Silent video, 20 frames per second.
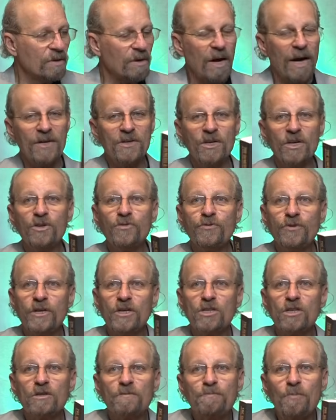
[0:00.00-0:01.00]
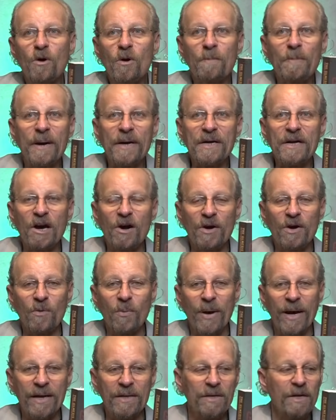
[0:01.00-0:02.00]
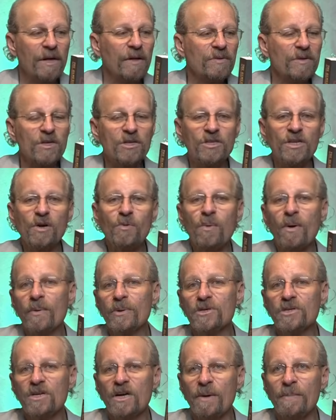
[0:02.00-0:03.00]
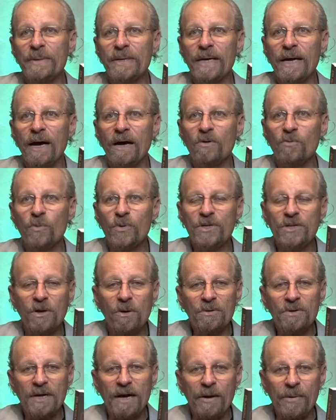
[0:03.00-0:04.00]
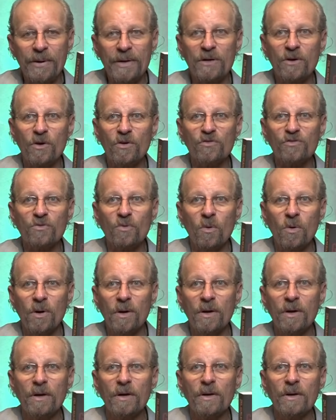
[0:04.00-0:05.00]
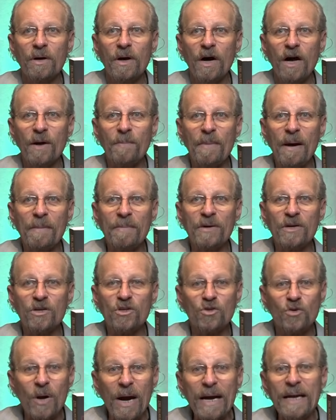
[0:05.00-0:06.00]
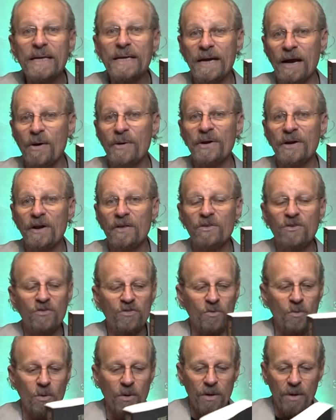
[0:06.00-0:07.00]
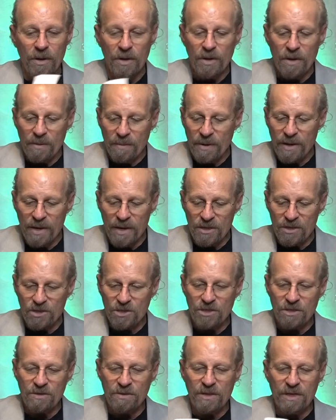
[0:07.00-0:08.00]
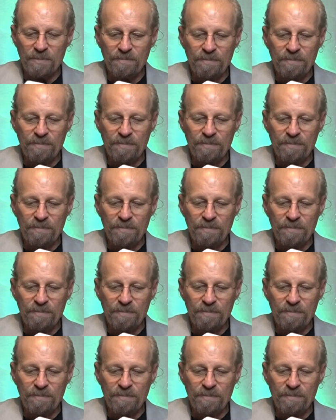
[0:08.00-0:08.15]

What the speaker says: I just finished this book by Gary Wayne. The sequel is coming out. We don't carry it in our store. I'm going to try to carry it in the store. It's